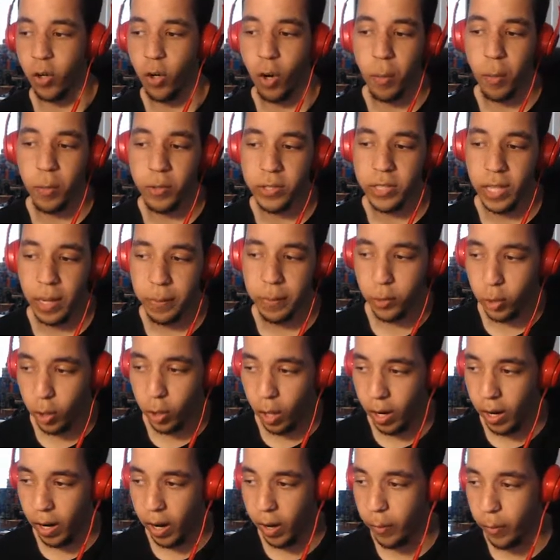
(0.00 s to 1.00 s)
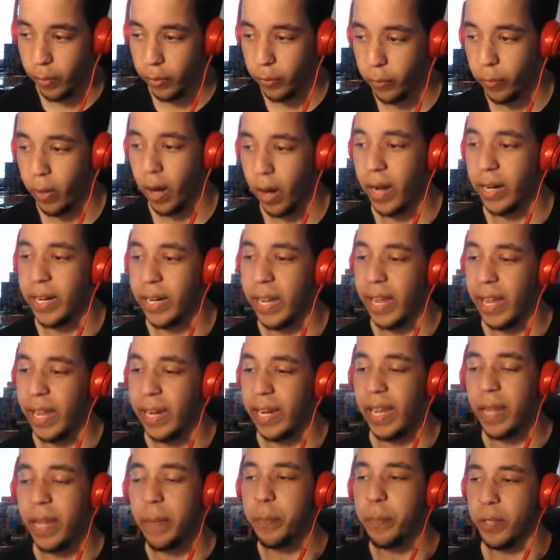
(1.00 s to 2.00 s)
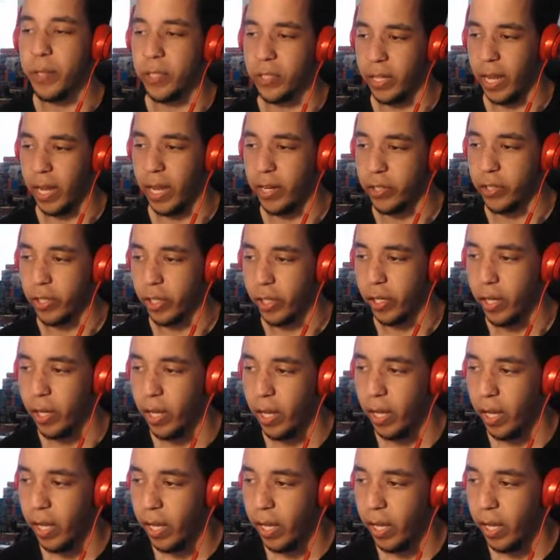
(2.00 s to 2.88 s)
normal type Groudon with Rock Head, Impish Nature.